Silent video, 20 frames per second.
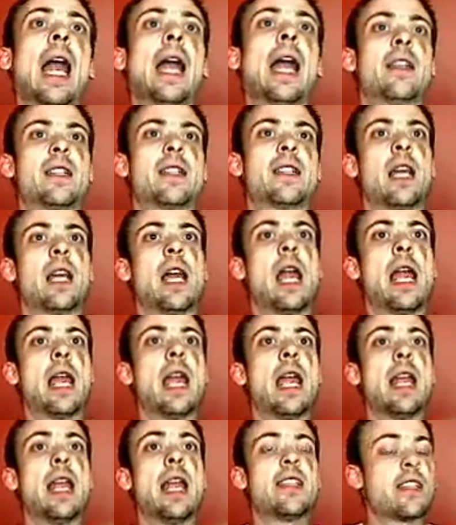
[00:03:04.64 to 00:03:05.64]

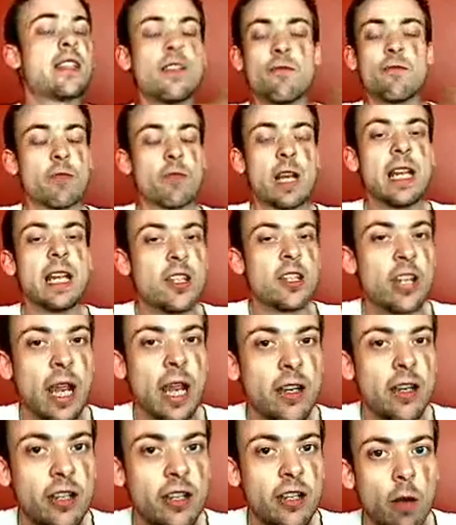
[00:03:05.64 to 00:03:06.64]
It doesn't really
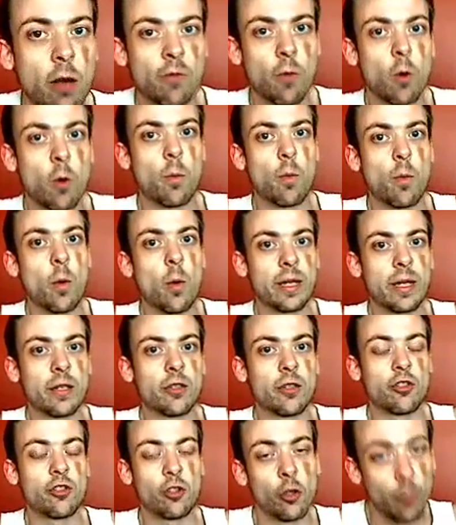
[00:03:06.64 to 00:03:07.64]
change the overall point
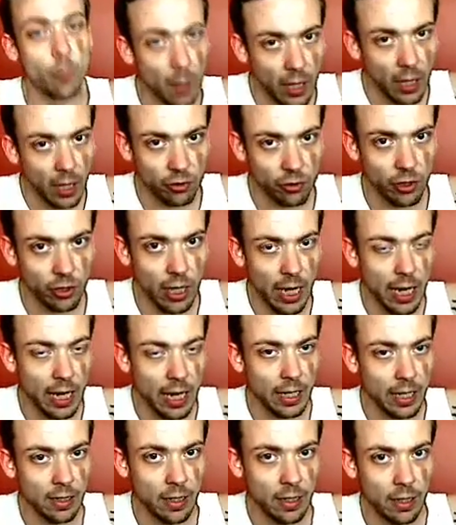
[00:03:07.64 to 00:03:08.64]
too much
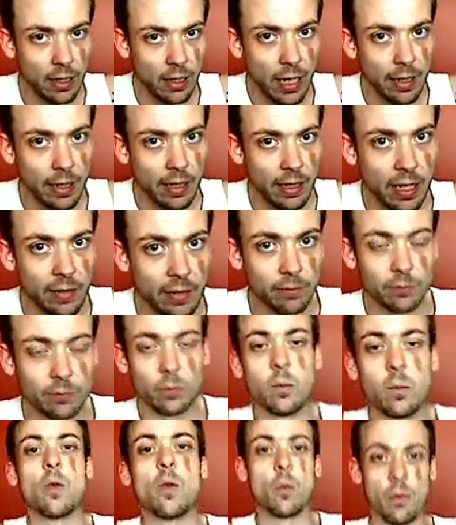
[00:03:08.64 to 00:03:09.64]
in
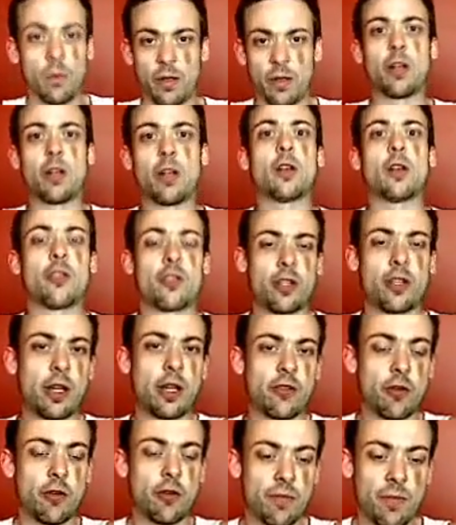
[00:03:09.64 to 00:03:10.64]
the conclusion I
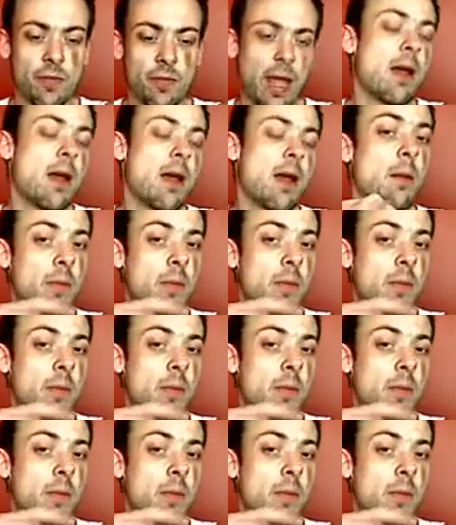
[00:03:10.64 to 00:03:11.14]
drew from that.